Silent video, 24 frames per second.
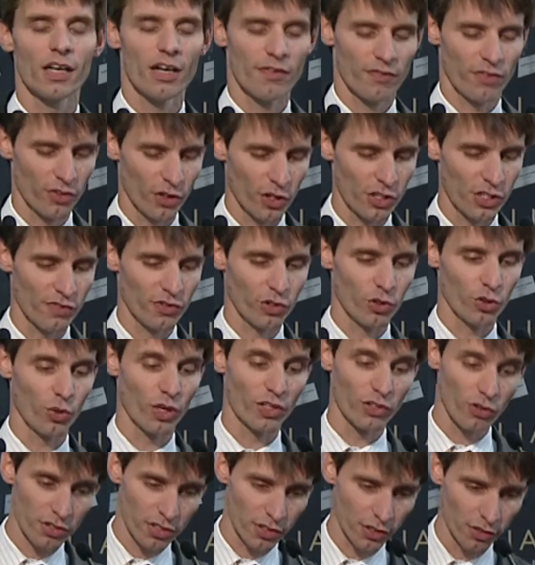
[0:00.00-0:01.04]
For those of you who are
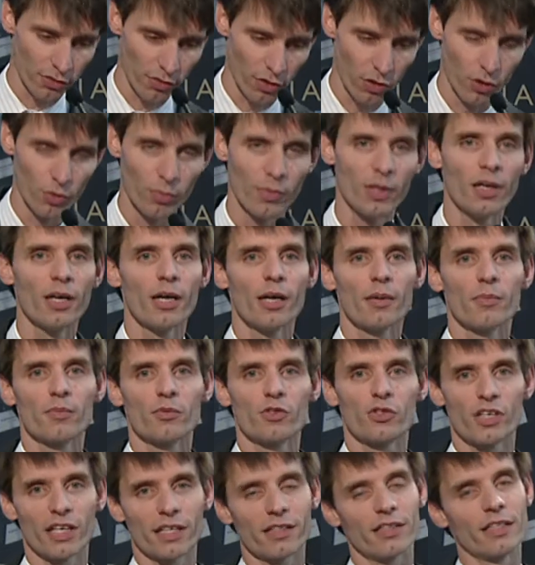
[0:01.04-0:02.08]
not in the room,
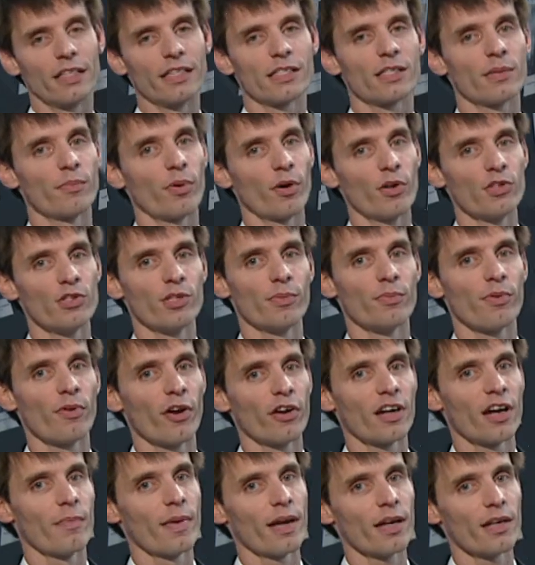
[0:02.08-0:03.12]
check the symposium
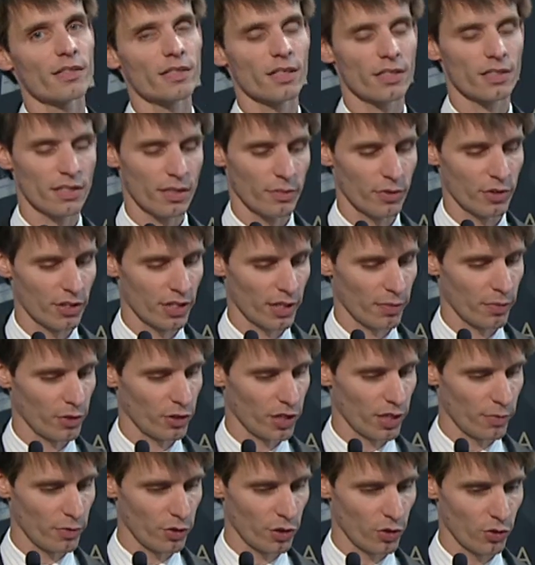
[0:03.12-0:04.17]
program out,
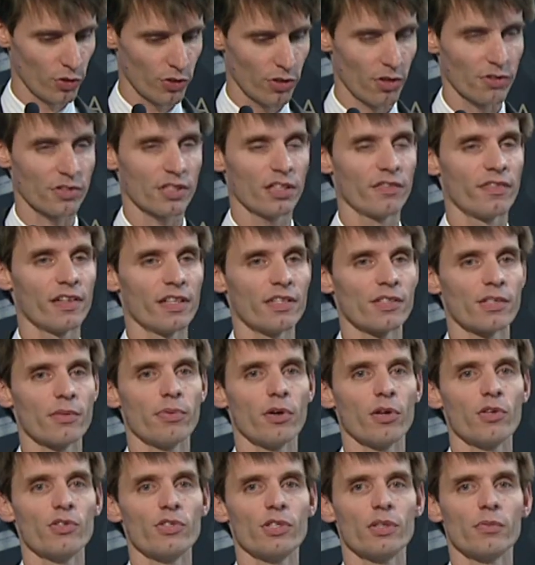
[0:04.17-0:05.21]

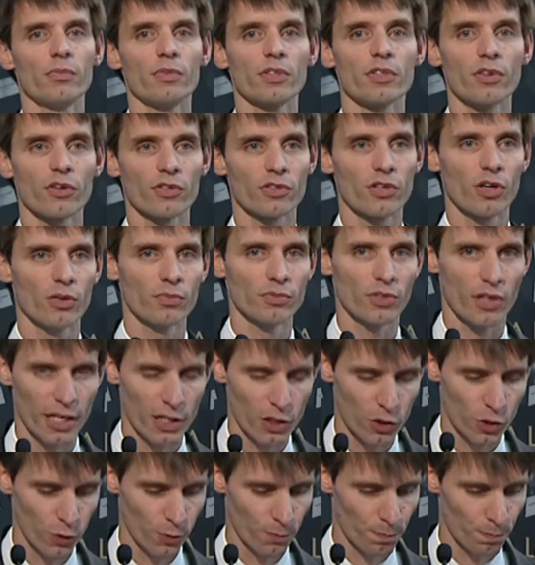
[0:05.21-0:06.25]

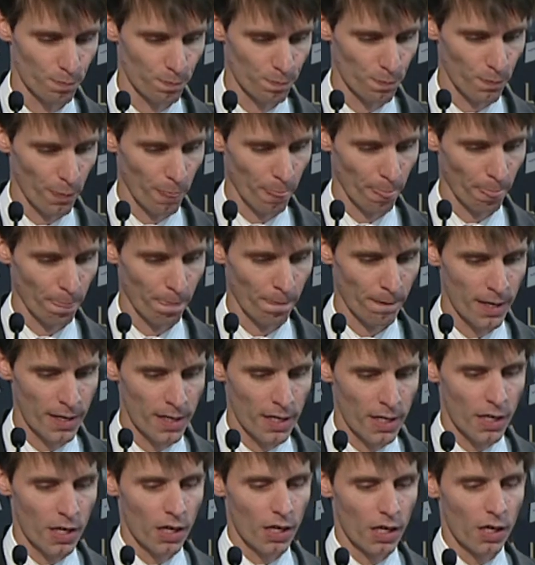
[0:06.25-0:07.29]
www.eventsymposium.com.au.
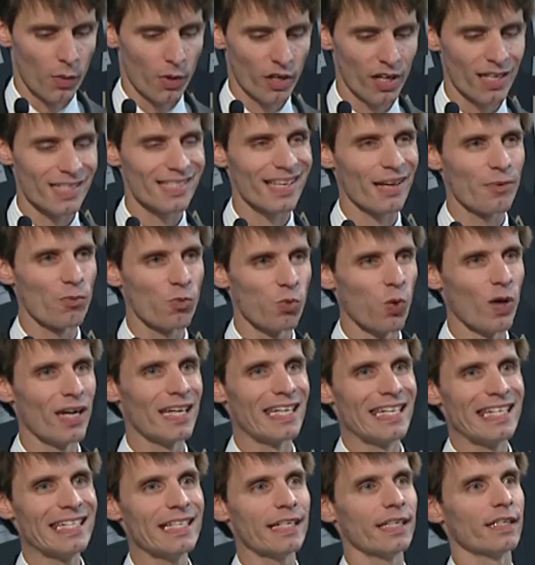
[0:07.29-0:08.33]
When I say
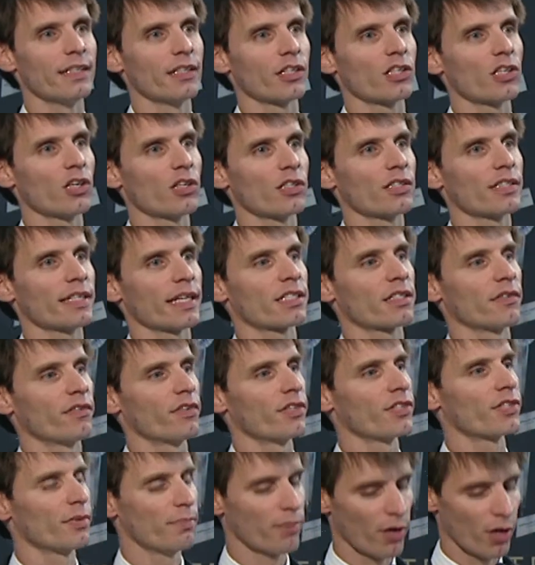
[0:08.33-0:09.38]
we in the context of
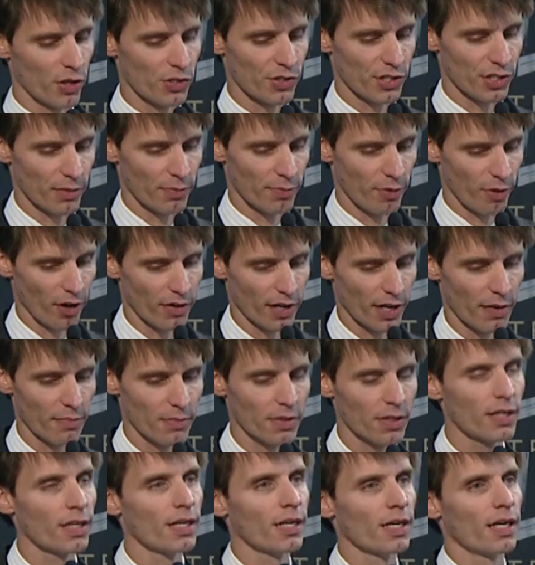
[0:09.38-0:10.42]
the symposium
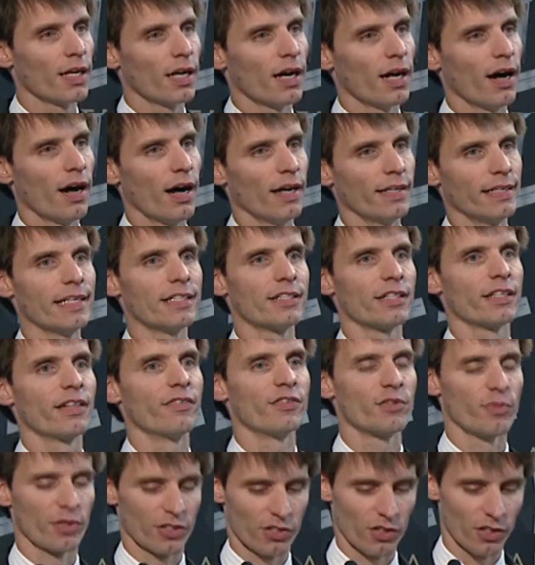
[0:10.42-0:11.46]
program, I need to give
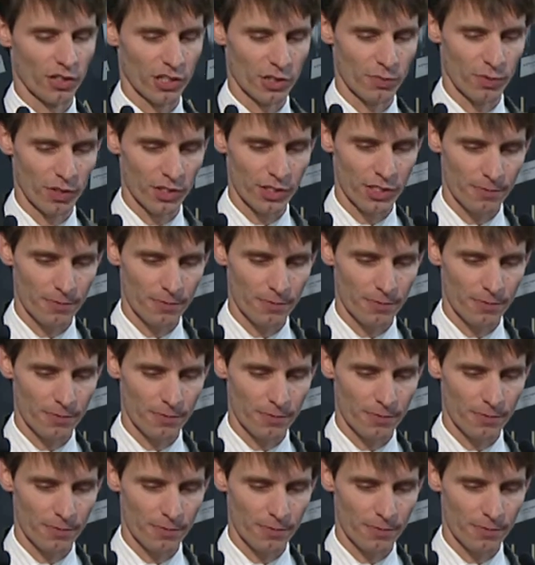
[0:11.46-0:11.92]
some acknowledgements.